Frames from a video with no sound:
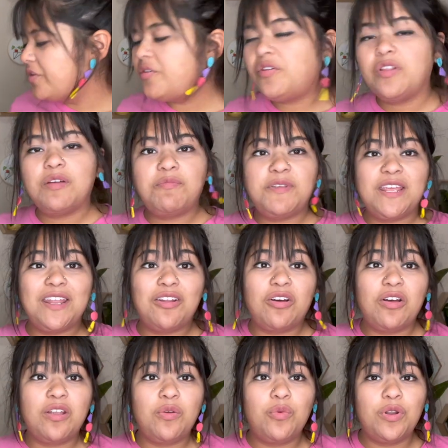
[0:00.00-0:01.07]
little update
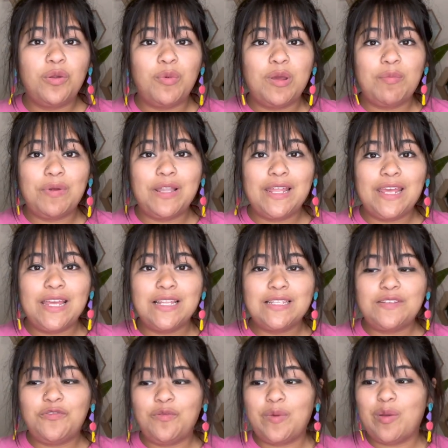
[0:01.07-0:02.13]
on one of my
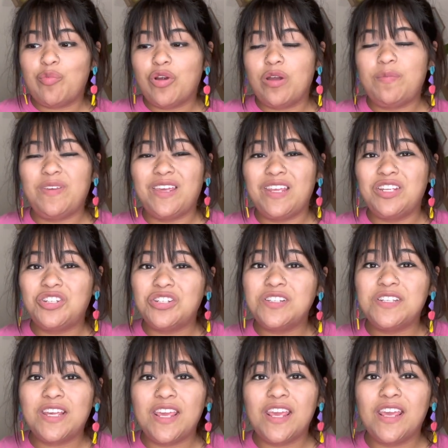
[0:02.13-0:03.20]
plants for my
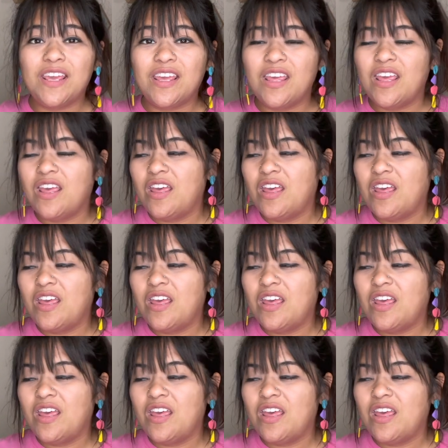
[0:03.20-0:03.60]
propagation tank.